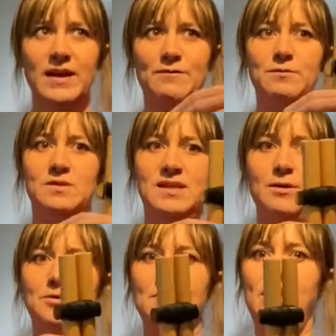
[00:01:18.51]
They're from
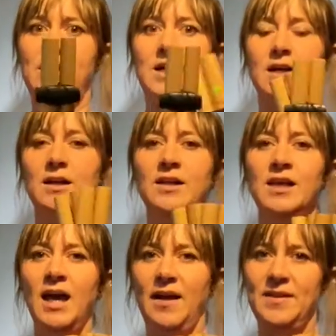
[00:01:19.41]
South America
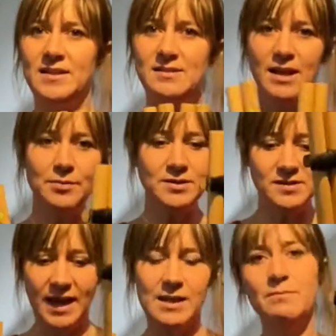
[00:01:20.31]
and they sound the
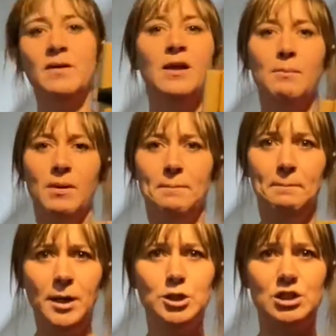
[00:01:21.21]
same but
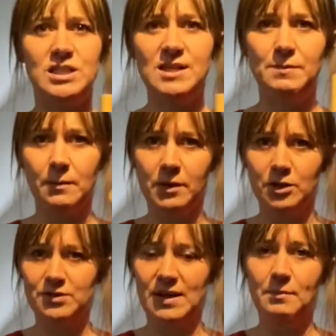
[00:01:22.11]
much deeper
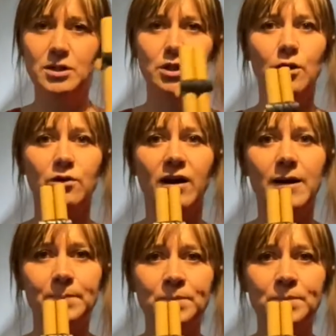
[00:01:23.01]
because they're much longer.